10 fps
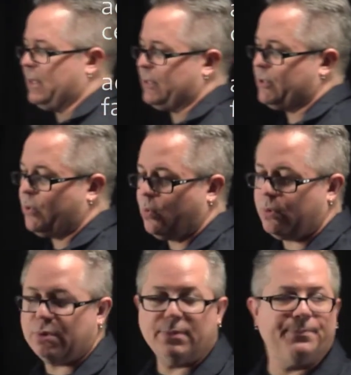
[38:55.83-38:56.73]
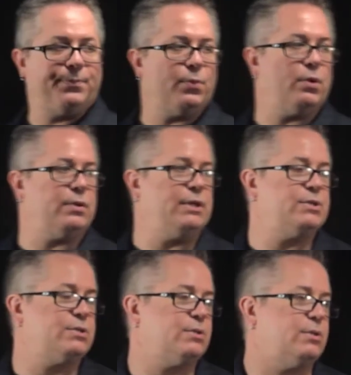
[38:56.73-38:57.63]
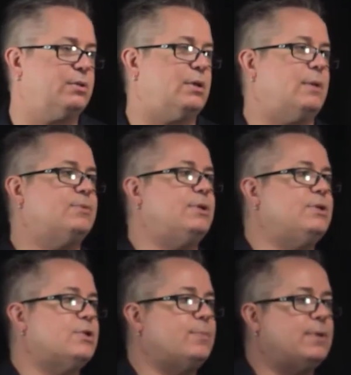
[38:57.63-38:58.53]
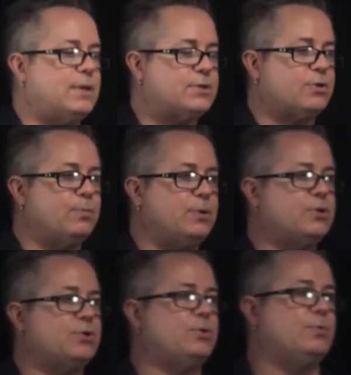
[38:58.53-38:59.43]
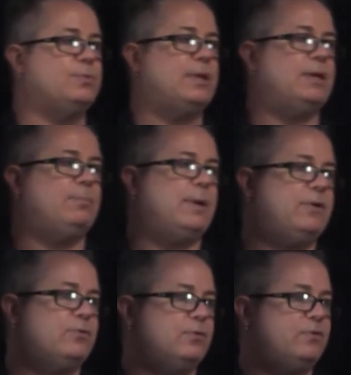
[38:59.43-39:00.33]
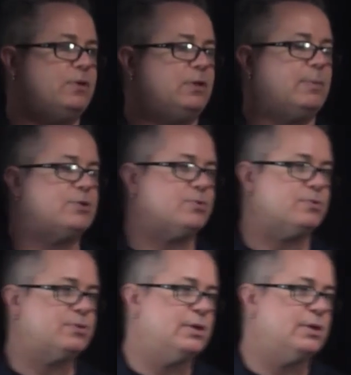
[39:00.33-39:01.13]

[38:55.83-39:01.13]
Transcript: scored? Well, items on each subtest are administered to obtain basal and ceiling measures